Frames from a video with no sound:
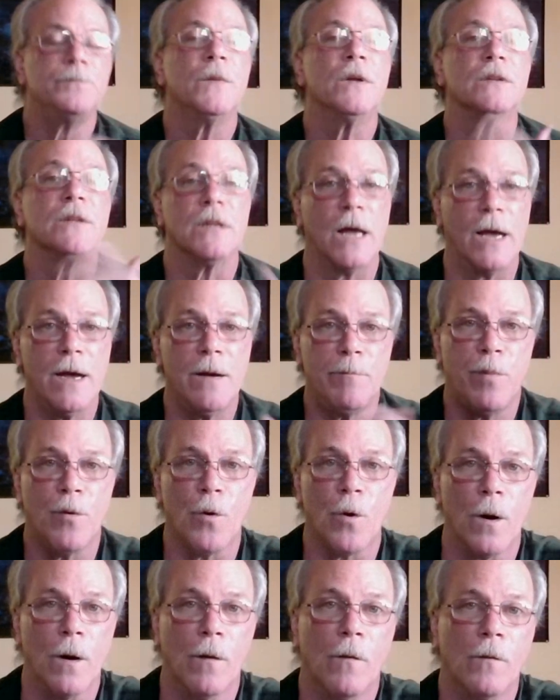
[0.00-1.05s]
Lamp
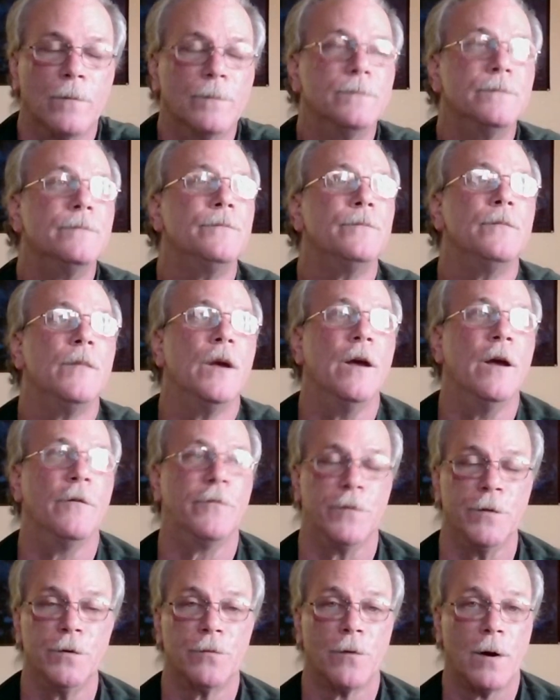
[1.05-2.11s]
oil.
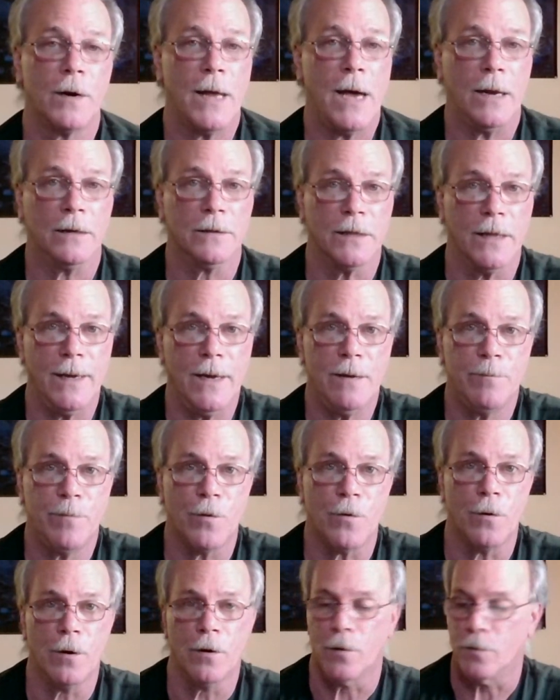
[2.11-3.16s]
If you run out of lamp
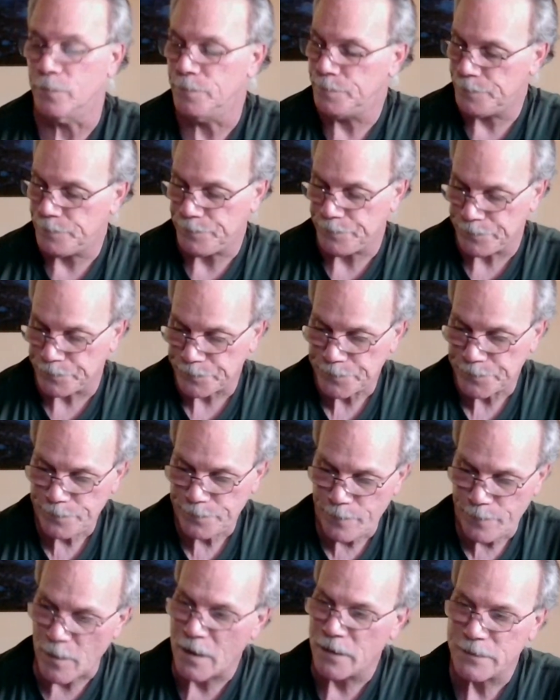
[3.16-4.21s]
oil,
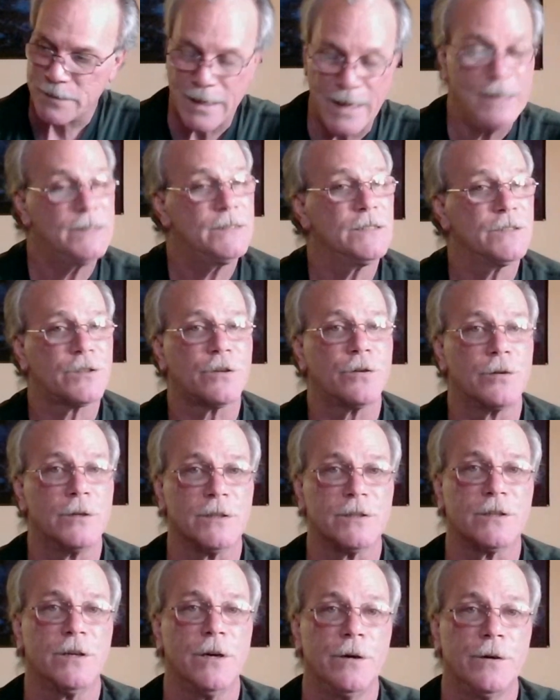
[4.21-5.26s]
take this
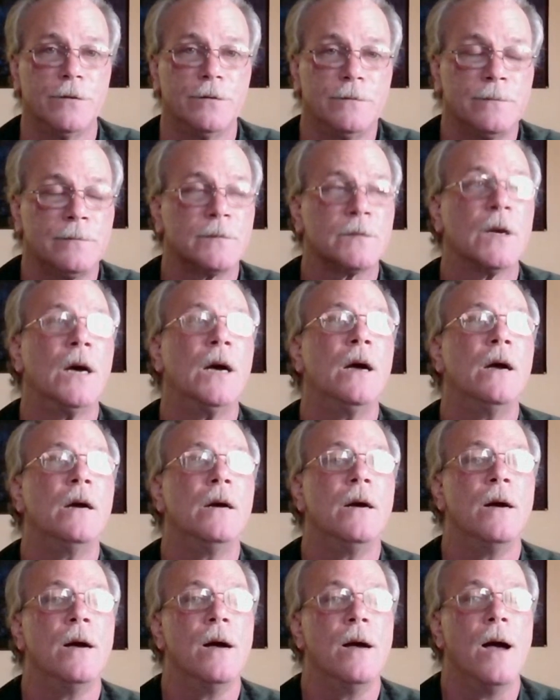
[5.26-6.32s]
Crisco,
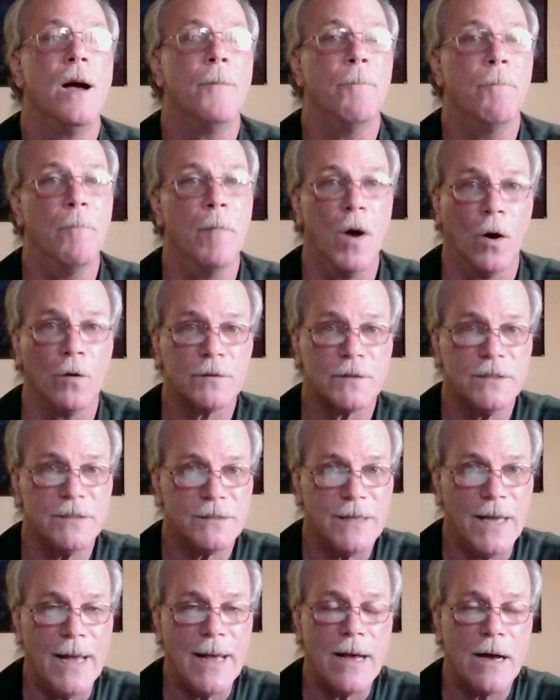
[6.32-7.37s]
melt
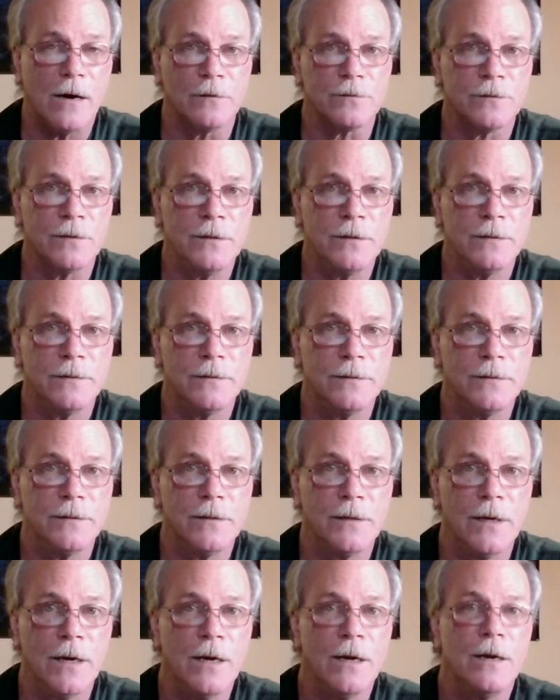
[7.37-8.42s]
it down,
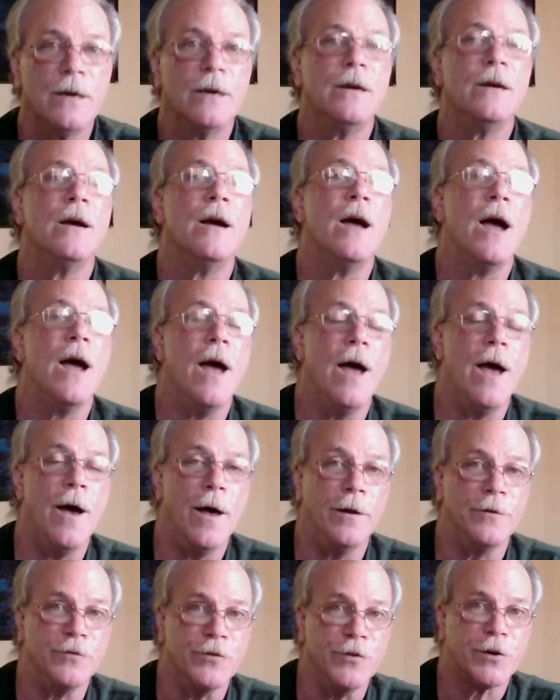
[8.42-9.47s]

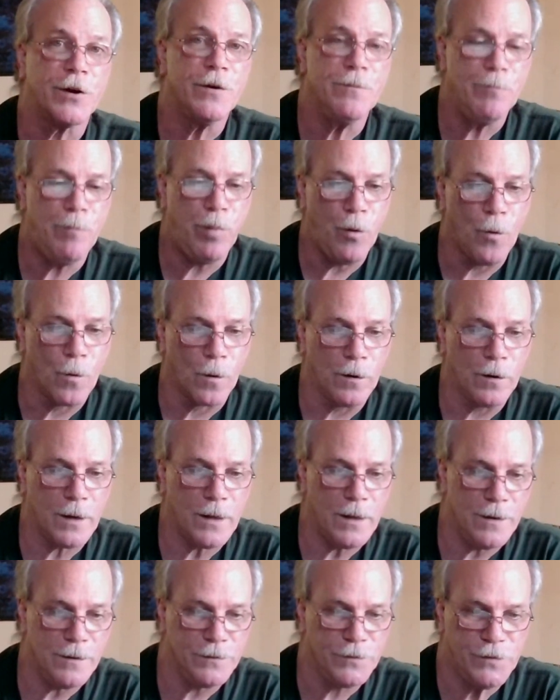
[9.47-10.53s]
and you can pour
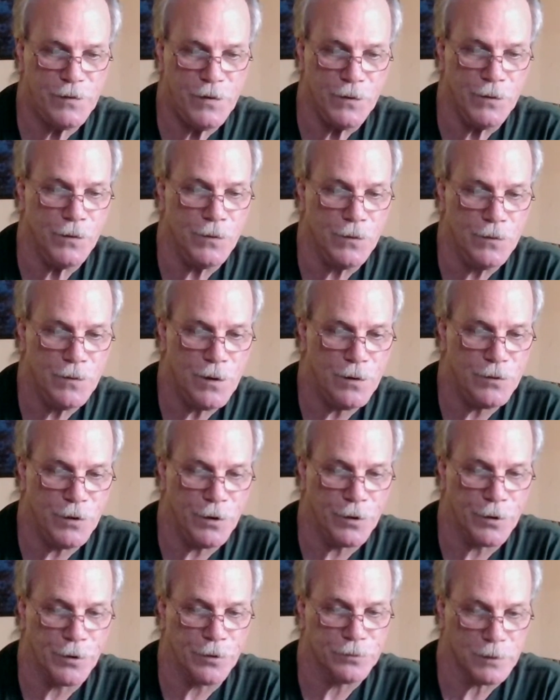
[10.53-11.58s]
it into
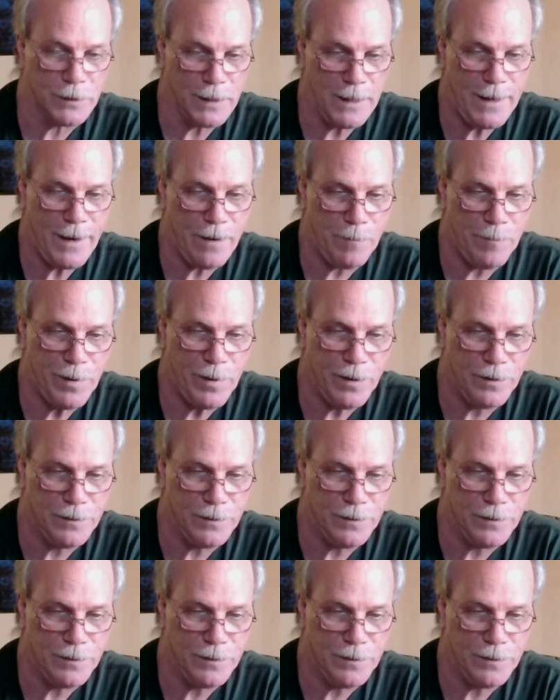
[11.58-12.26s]
your lamp,